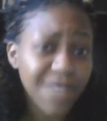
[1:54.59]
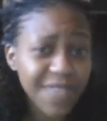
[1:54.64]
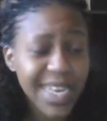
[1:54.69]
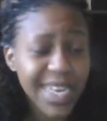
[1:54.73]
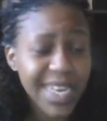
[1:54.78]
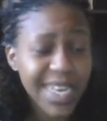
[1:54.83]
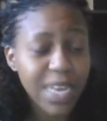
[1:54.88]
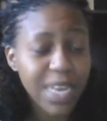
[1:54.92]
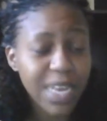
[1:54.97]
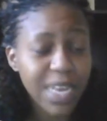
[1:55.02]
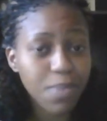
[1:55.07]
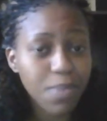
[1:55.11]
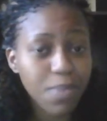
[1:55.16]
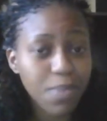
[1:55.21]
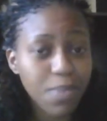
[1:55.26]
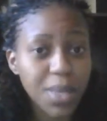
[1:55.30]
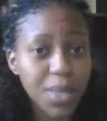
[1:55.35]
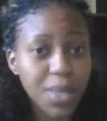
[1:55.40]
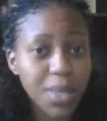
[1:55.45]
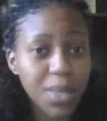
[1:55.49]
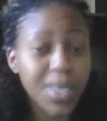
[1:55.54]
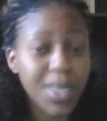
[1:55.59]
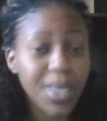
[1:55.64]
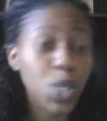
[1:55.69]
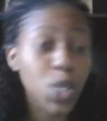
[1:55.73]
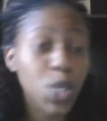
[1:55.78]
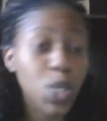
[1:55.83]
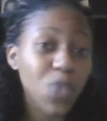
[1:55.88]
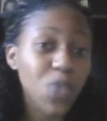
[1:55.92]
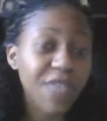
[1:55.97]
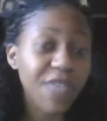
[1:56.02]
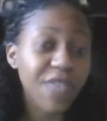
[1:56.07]
inpatients and
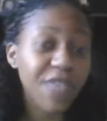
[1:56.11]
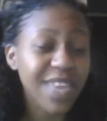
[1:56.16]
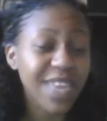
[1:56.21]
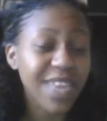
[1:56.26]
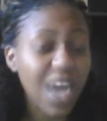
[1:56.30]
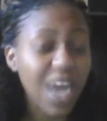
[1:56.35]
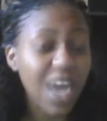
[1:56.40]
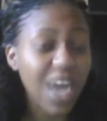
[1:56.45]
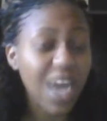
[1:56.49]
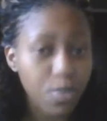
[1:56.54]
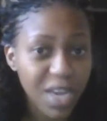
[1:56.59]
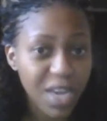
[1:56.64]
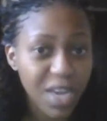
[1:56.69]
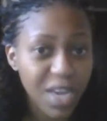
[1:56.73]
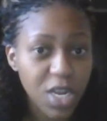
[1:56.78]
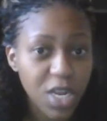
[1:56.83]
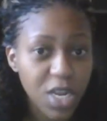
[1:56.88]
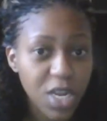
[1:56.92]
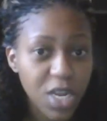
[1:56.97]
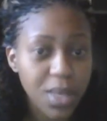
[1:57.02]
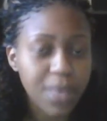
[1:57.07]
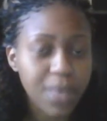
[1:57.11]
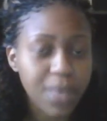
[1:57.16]
250 outpatients